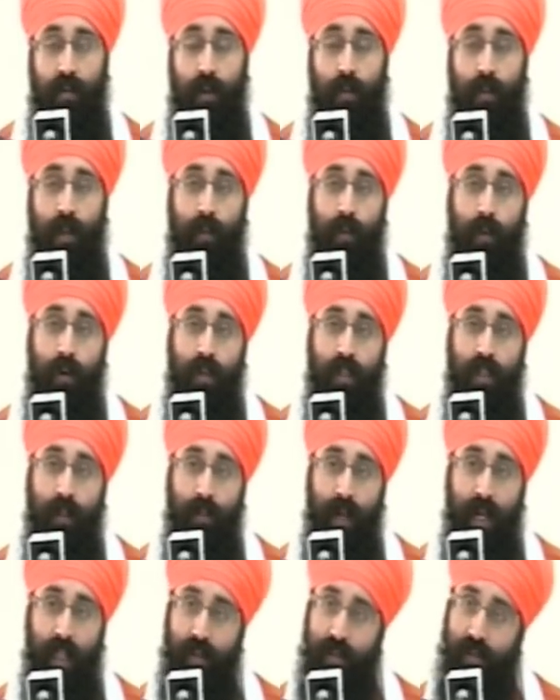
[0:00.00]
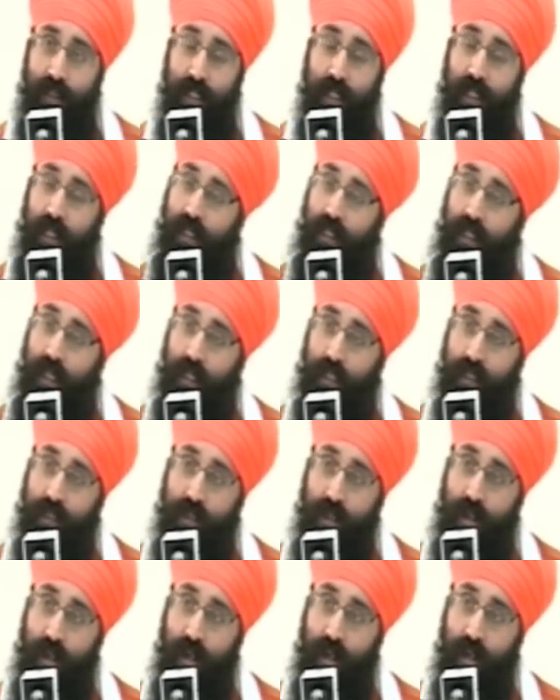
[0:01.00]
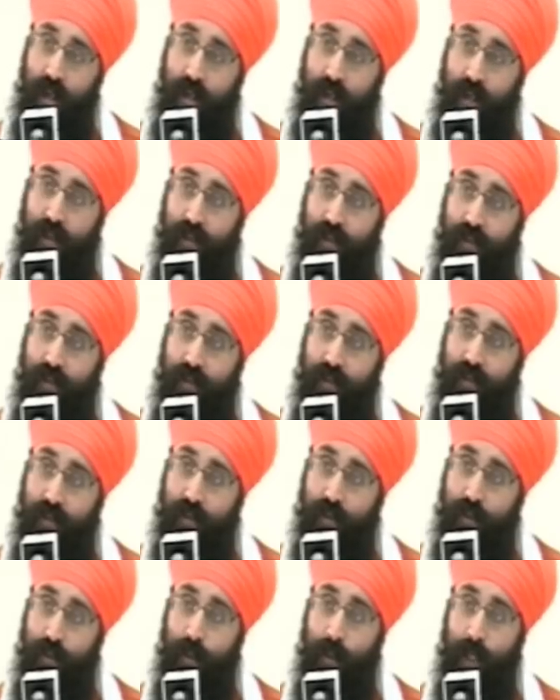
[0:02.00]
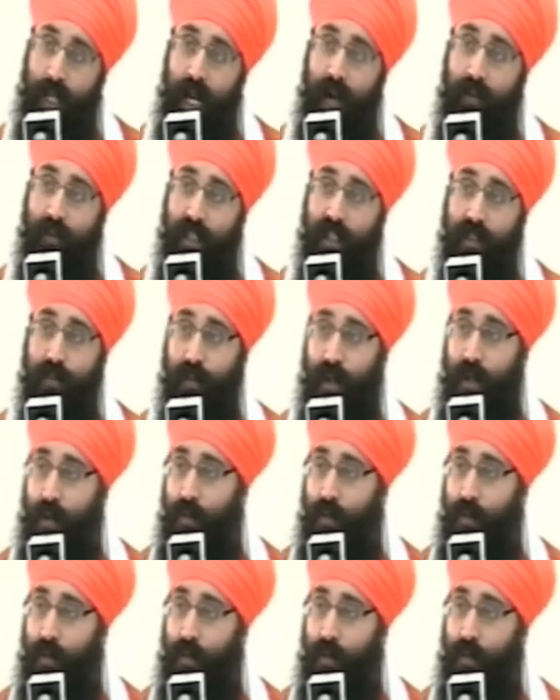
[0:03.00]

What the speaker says: When we walk in the path of Sikhi at the start, we will have these